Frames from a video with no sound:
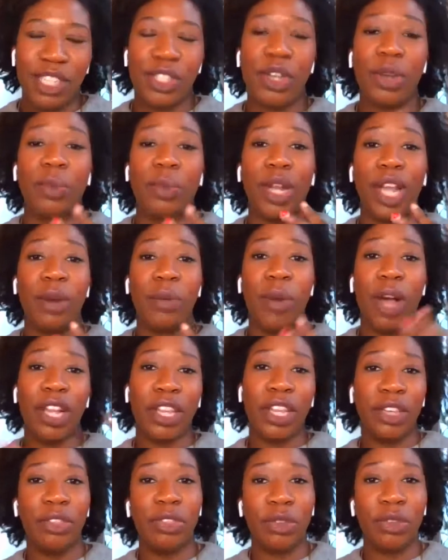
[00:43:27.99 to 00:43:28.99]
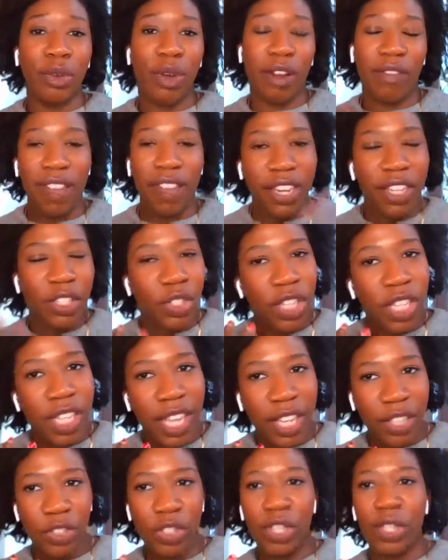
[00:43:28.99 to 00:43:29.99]
So we're going to walk you through our foundation
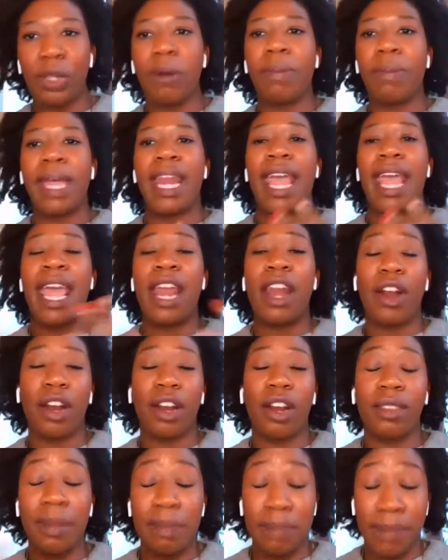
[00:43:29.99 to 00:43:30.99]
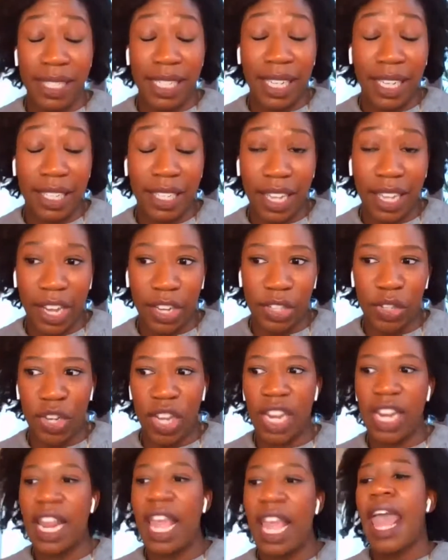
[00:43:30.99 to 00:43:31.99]
collection a little bit and our lipstick
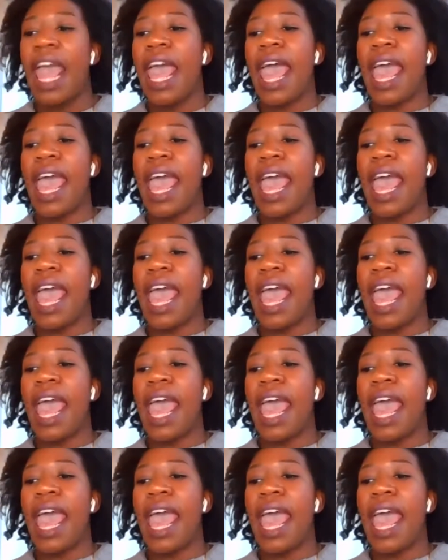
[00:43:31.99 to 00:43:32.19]
collection